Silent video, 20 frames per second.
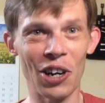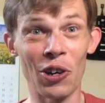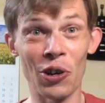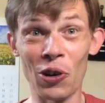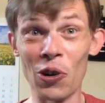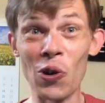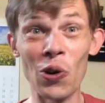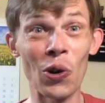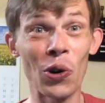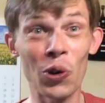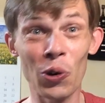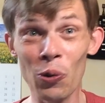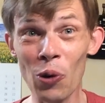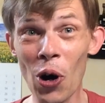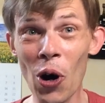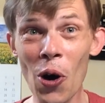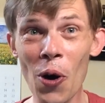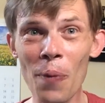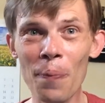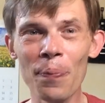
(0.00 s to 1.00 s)
Google
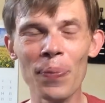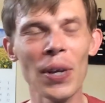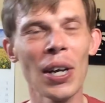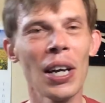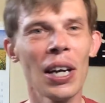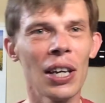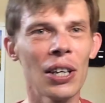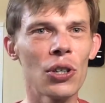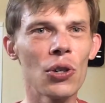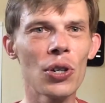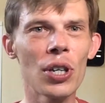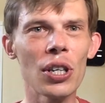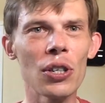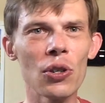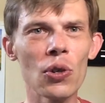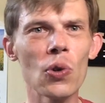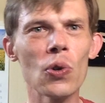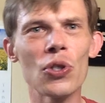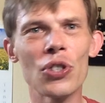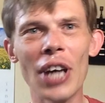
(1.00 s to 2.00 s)
Chrome, you can
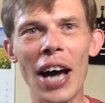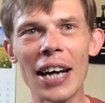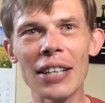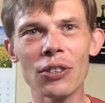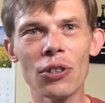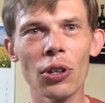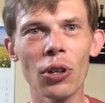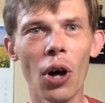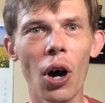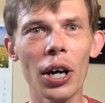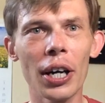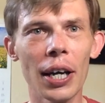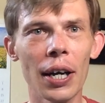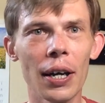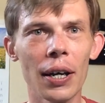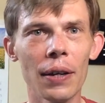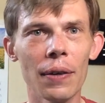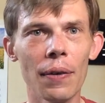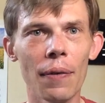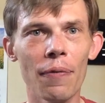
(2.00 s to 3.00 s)
use that to log
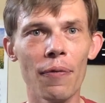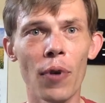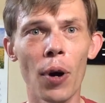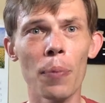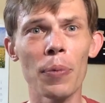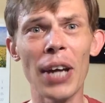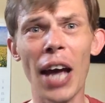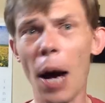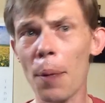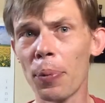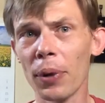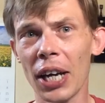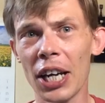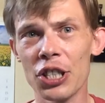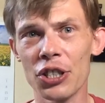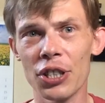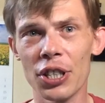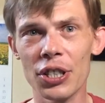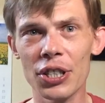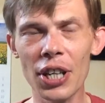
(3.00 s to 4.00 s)
in from the
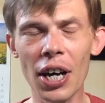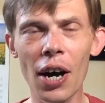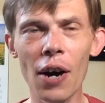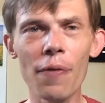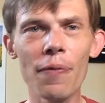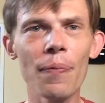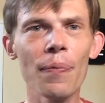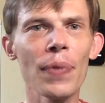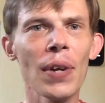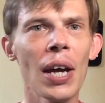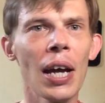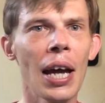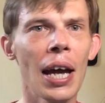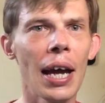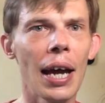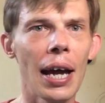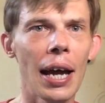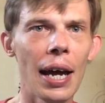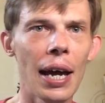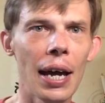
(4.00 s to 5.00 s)
application itself,
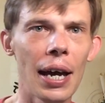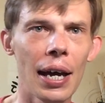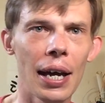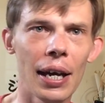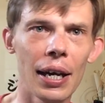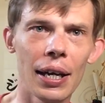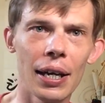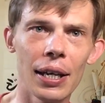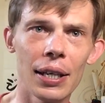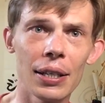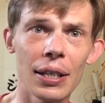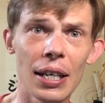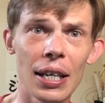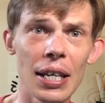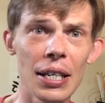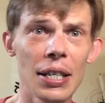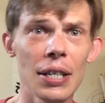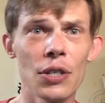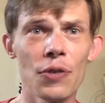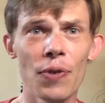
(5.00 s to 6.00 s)
and
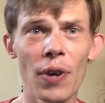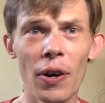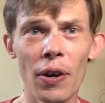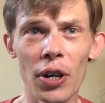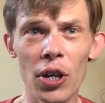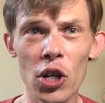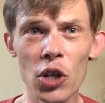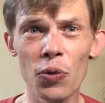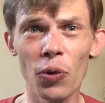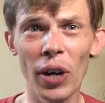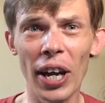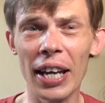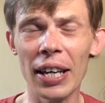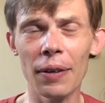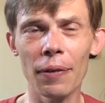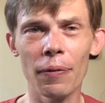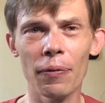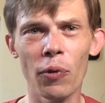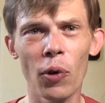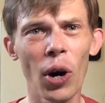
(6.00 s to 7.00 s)
it is very useful.
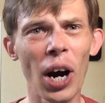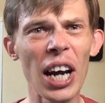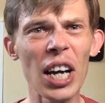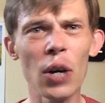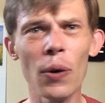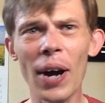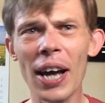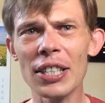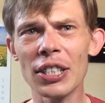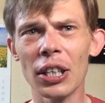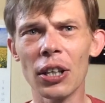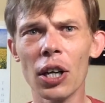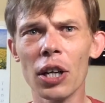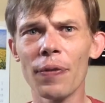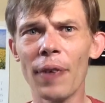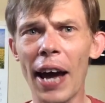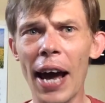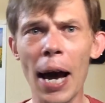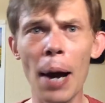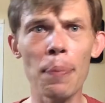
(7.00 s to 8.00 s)
And for iOS, a lot
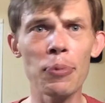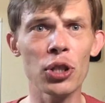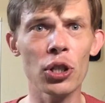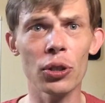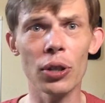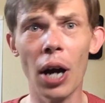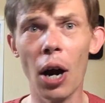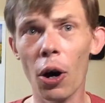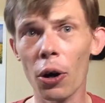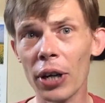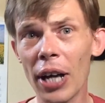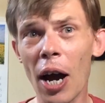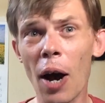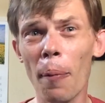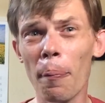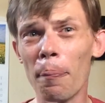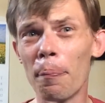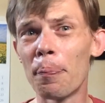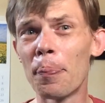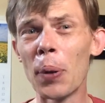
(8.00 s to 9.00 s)
of apps now are
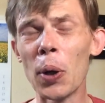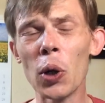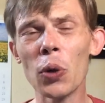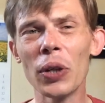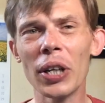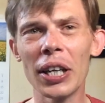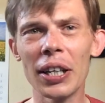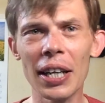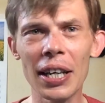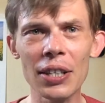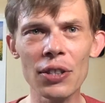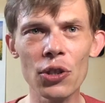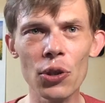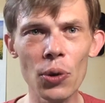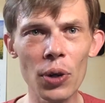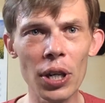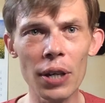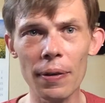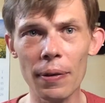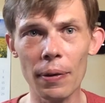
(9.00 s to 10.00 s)
now building it
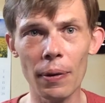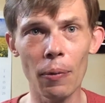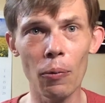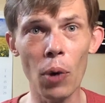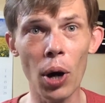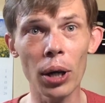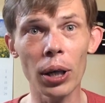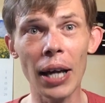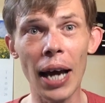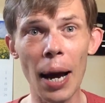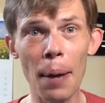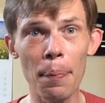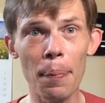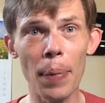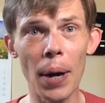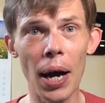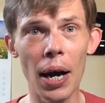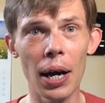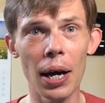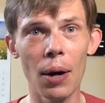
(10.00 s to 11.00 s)
into it,
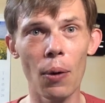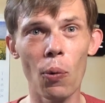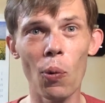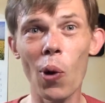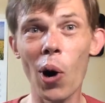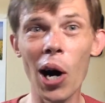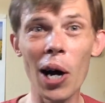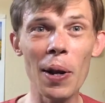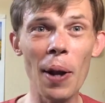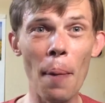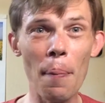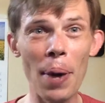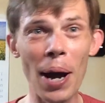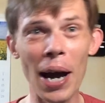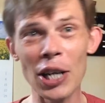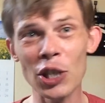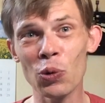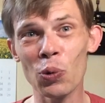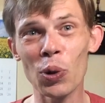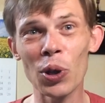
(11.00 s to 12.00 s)
1App,
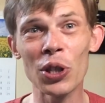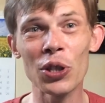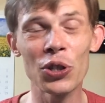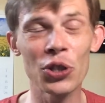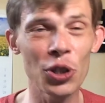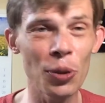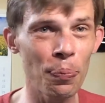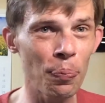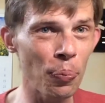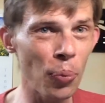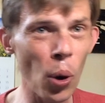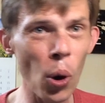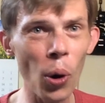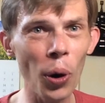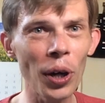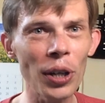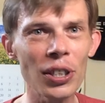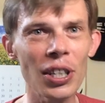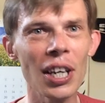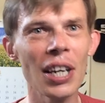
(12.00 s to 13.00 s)
1Password
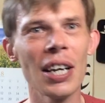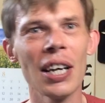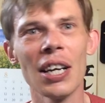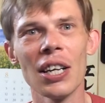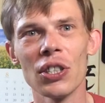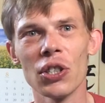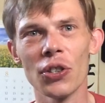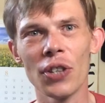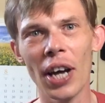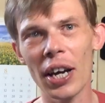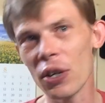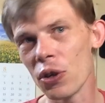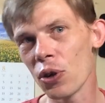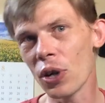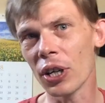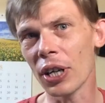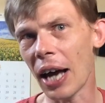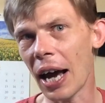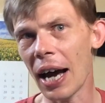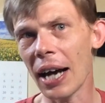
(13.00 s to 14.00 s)
support, so that you
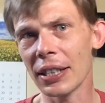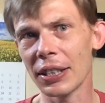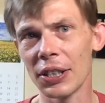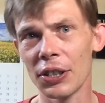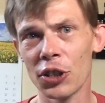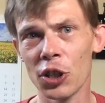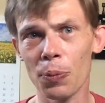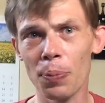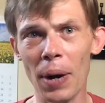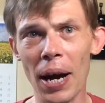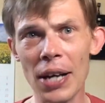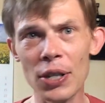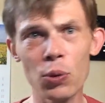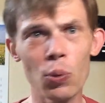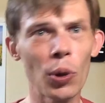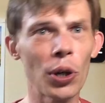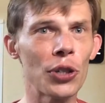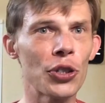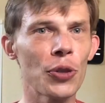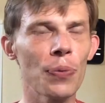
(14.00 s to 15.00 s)
can access your
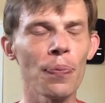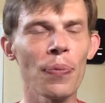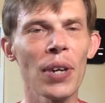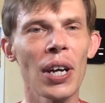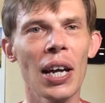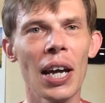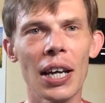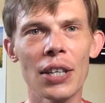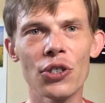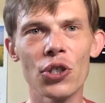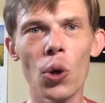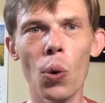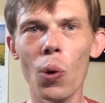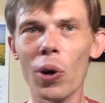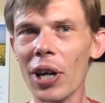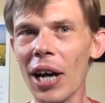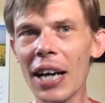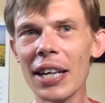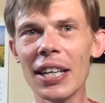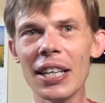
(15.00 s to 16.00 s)
passwords. And so
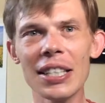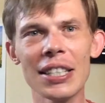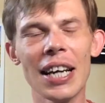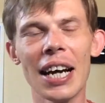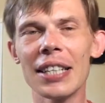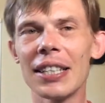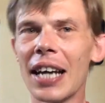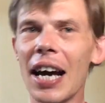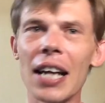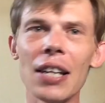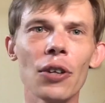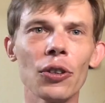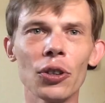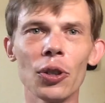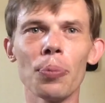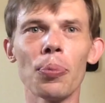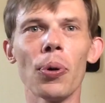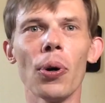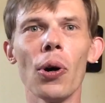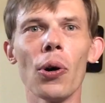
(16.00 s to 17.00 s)
what I did is I downloaded
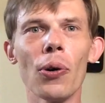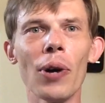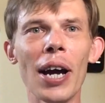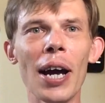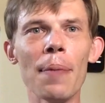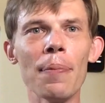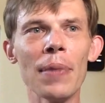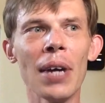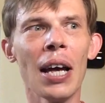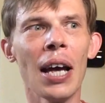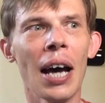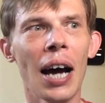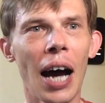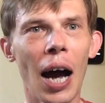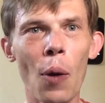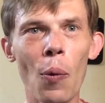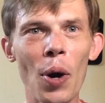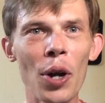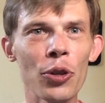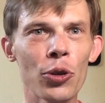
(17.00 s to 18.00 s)
the program,
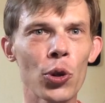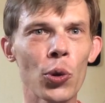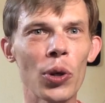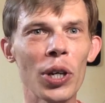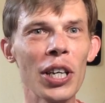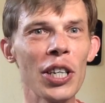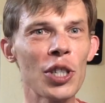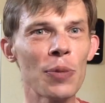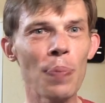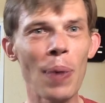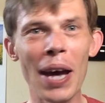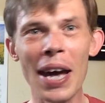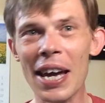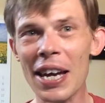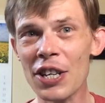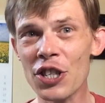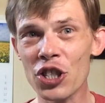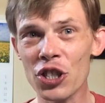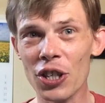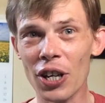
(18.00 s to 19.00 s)
I went to each
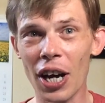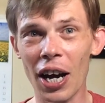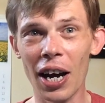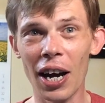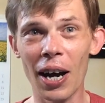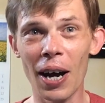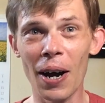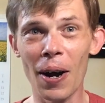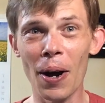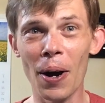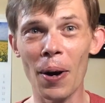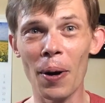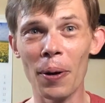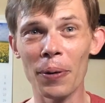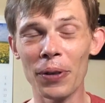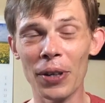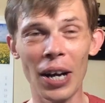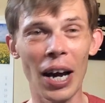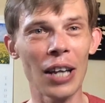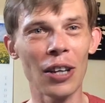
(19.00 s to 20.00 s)
page
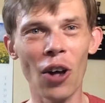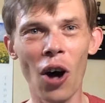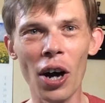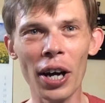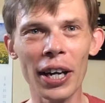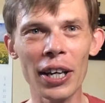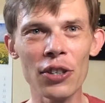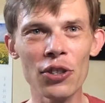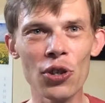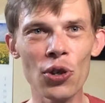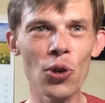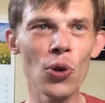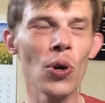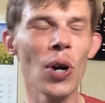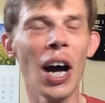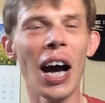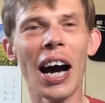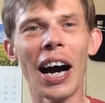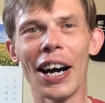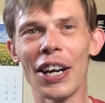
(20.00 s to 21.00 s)
that I log into,
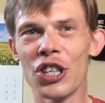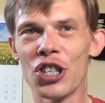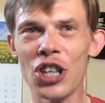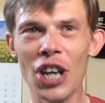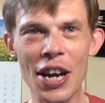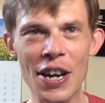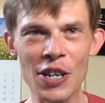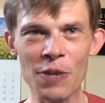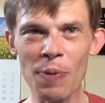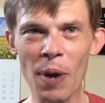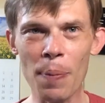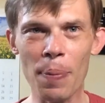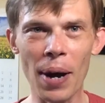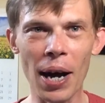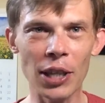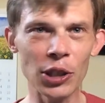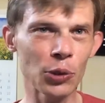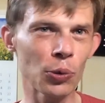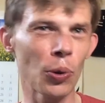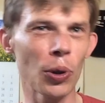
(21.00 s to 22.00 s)
I changed my
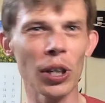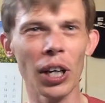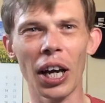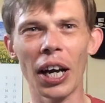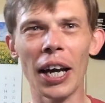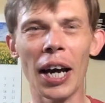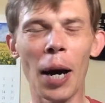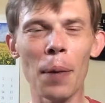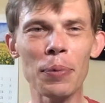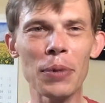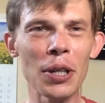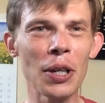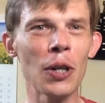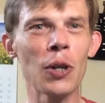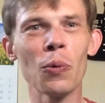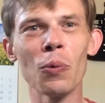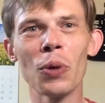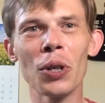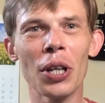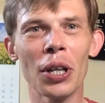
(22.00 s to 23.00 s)
password, I
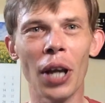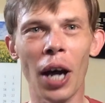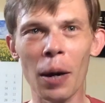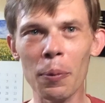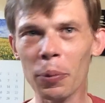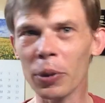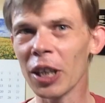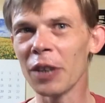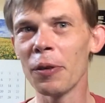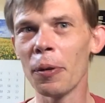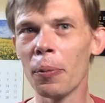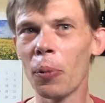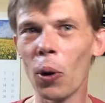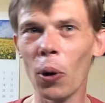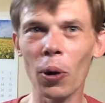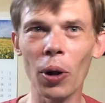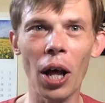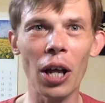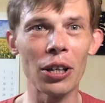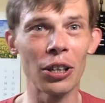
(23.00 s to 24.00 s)
updated it with an
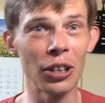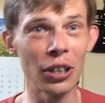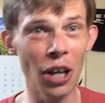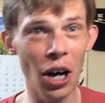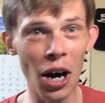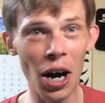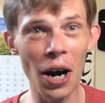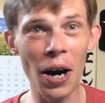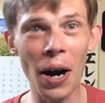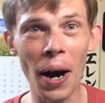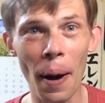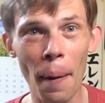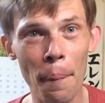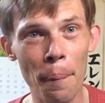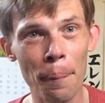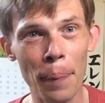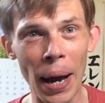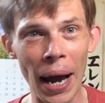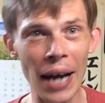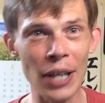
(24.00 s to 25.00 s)
unbelievable long
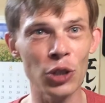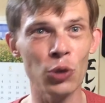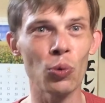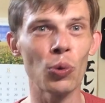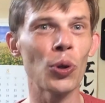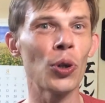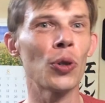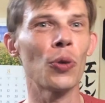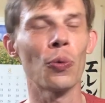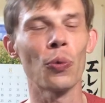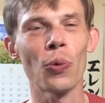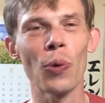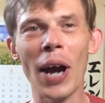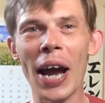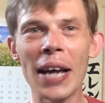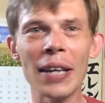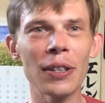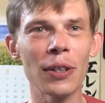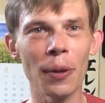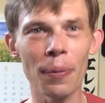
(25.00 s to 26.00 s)
password,
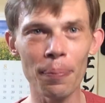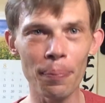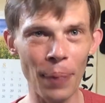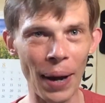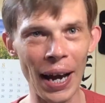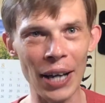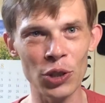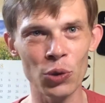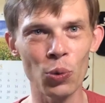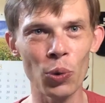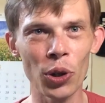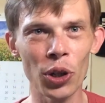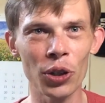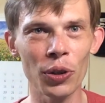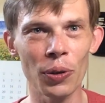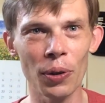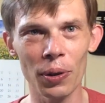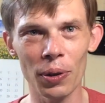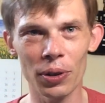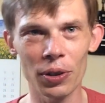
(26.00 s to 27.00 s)
random
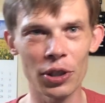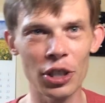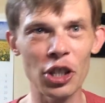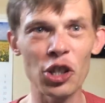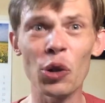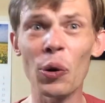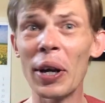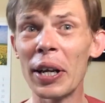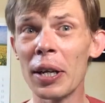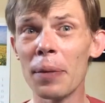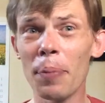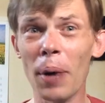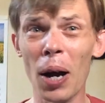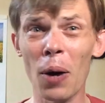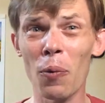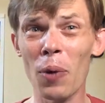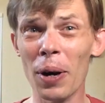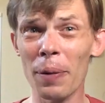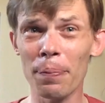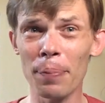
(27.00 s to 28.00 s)
password generated
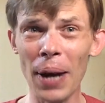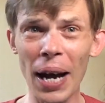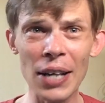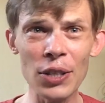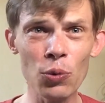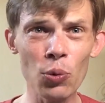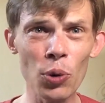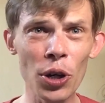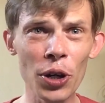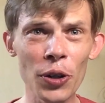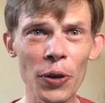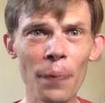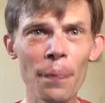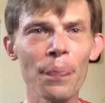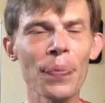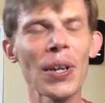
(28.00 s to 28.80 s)
by 1Password,